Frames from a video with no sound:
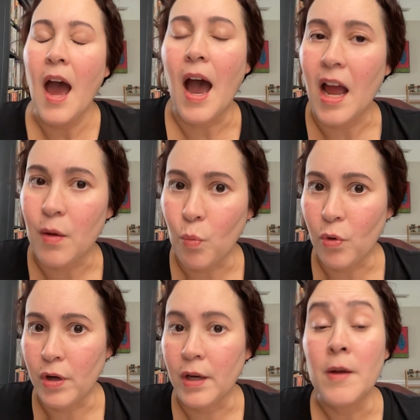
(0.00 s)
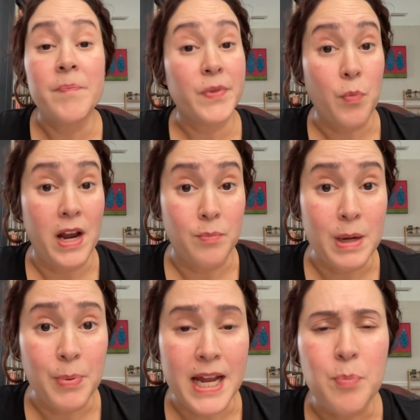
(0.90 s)
I would ride my
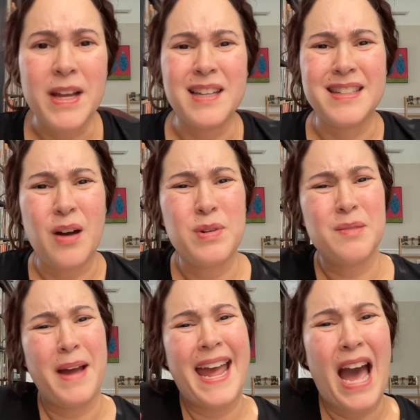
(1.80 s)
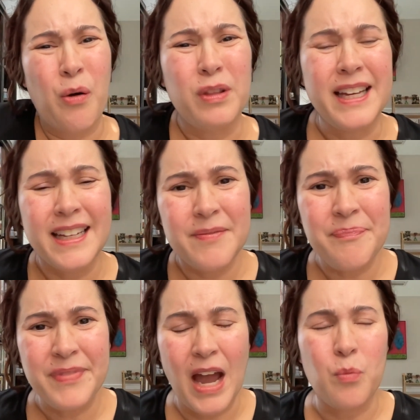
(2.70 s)
bike because that was my outlet.
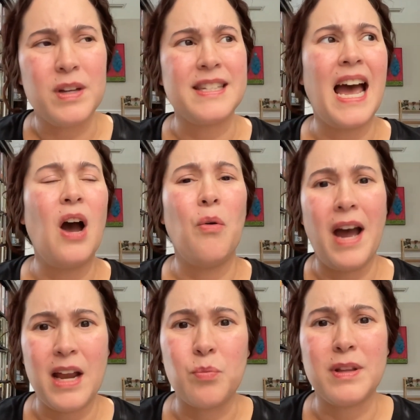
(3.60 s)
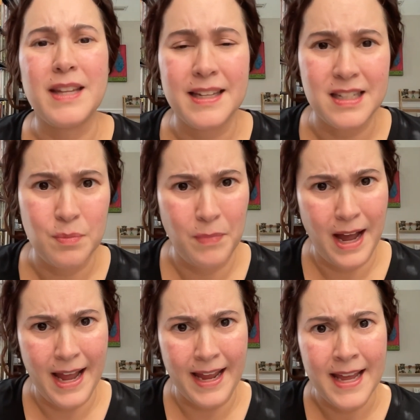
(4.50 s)
That was how I released
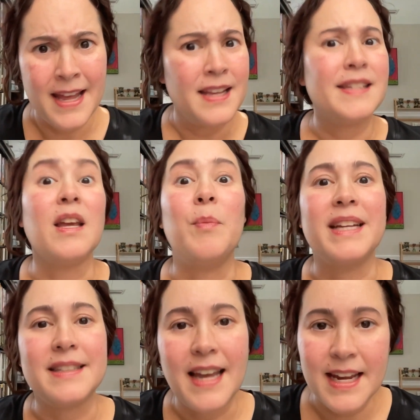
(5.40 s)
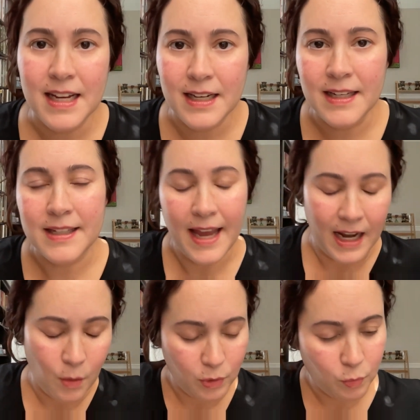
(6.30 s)
some anxieties, and
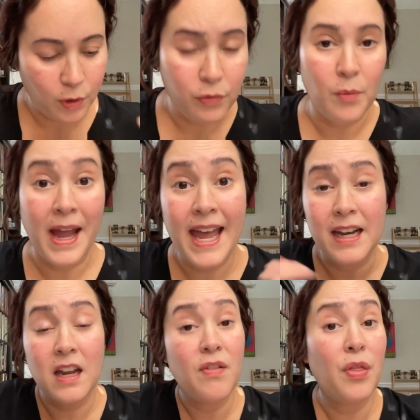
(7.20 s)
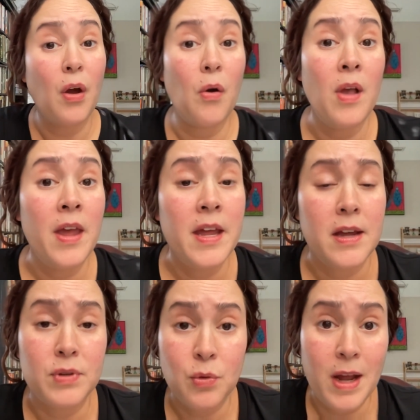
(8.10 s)
I would work through my head, even though
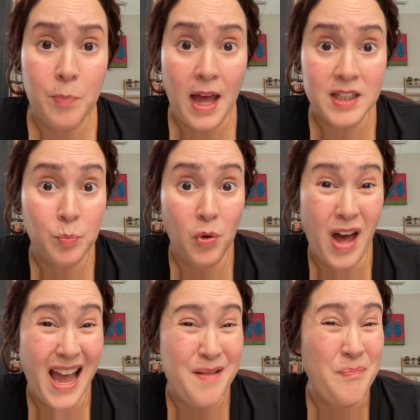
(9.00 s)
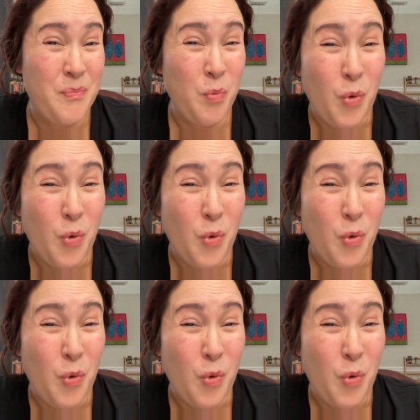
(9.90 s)
it was quite possible I